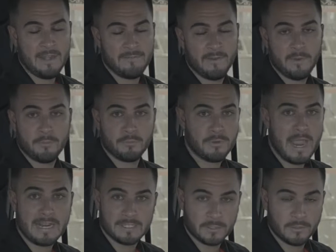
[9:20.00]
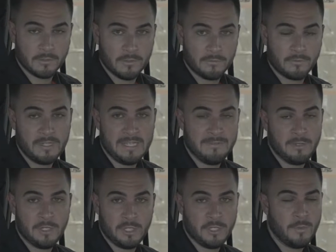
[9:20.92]
and very practical for
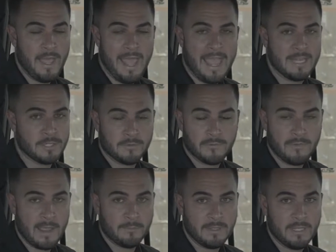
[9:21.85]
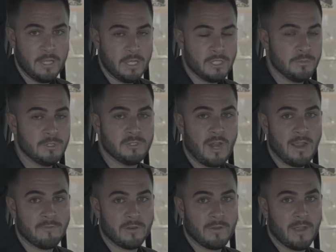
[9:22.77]
even you and your family to be
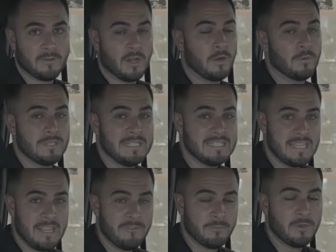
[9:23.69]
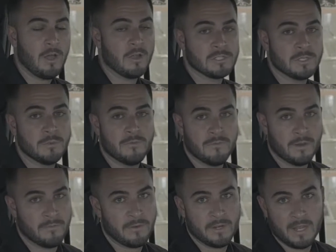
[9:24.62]
driving around around not only safe, but also
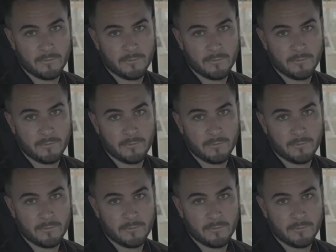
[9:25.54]
very, very